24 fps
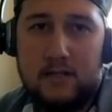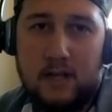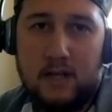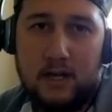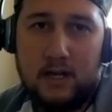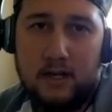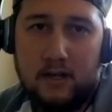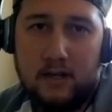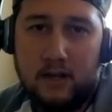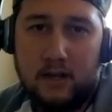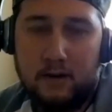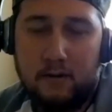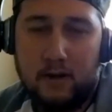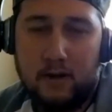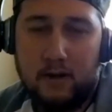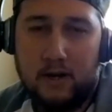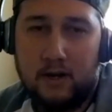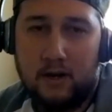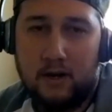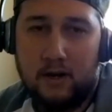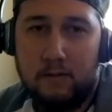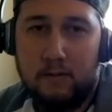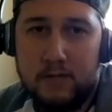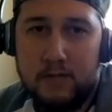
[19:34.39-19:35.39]
Like they're like
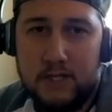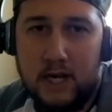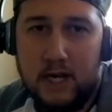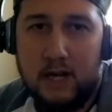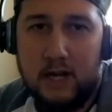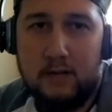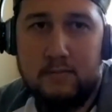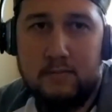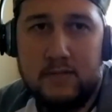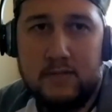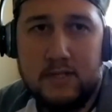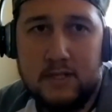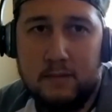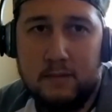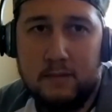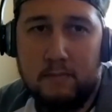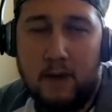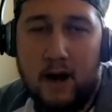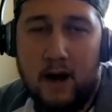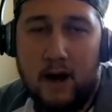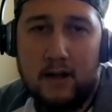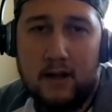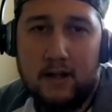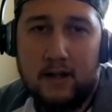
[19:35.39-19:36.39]
Derwin James is
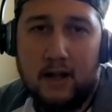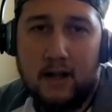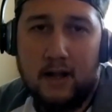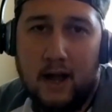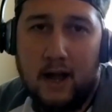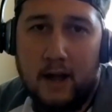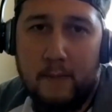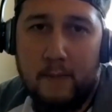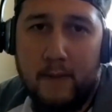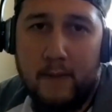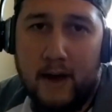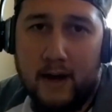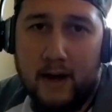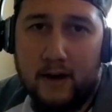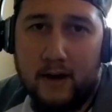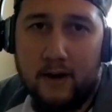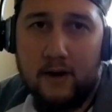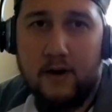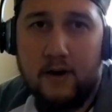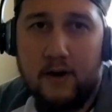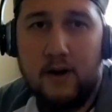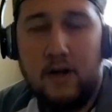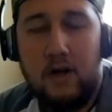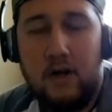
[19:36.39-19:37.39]
a linebacker,
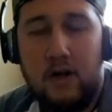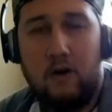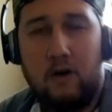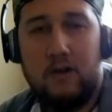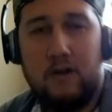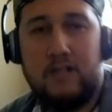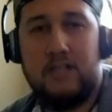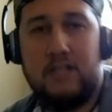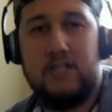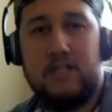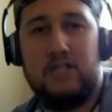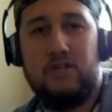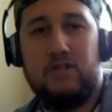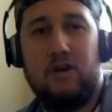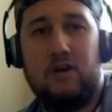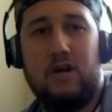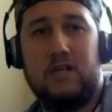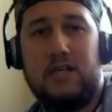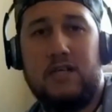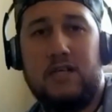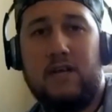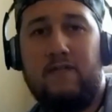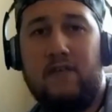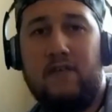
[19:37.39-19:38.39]
or he's a strong
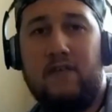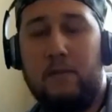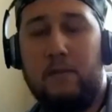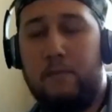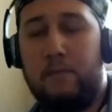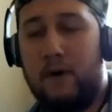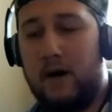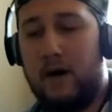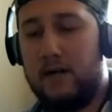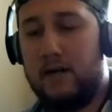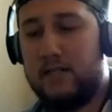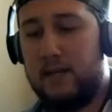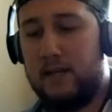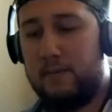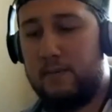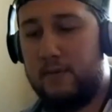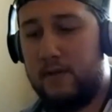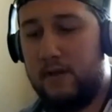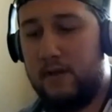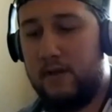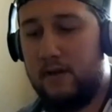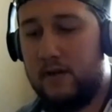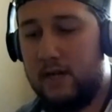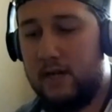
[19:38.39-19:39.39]
safety, he's a box type of
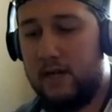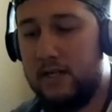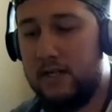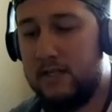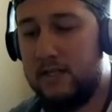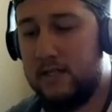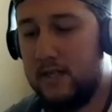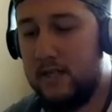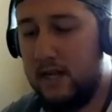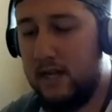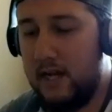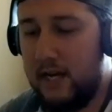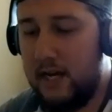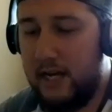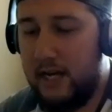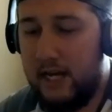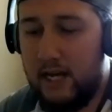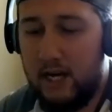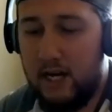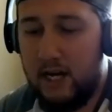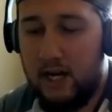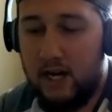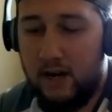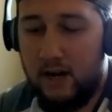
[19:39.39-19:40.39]
deal because he
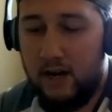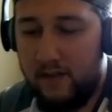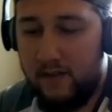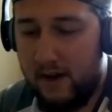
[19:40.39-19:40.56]
could cover.